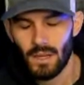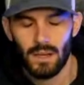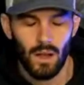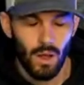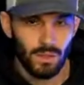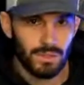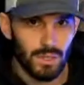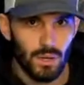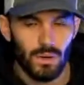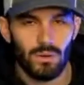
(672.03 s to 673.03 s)

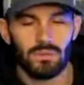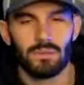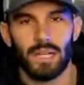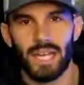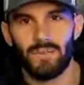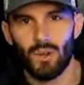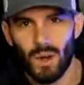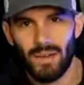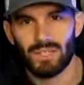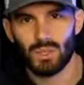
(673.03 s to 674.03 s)
Also, if you don't
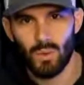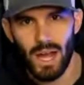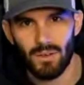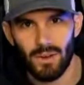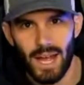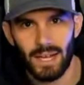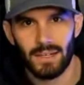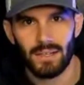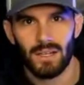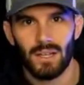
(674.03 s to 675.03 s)
have a squat
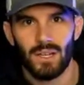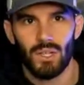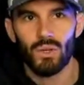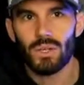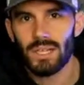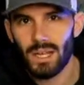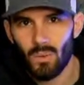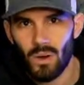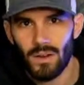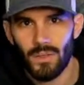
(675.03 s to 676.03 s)
rack, you can get
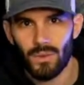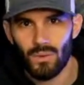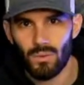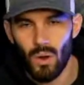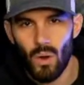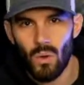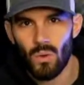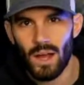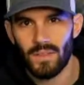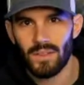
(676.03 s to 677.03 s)
one through
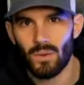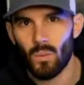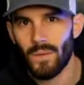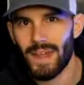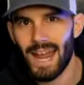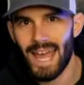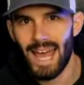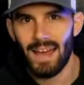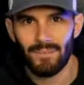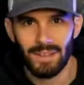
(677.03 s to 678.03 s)
Rogue. I think the one that I
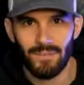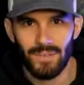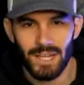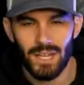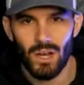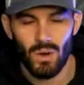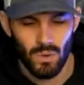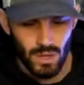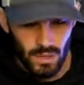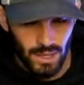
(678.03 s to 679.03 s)
have in the
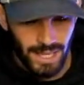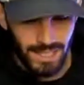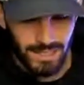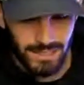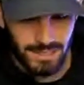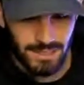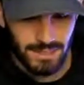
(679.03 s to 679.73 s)
video is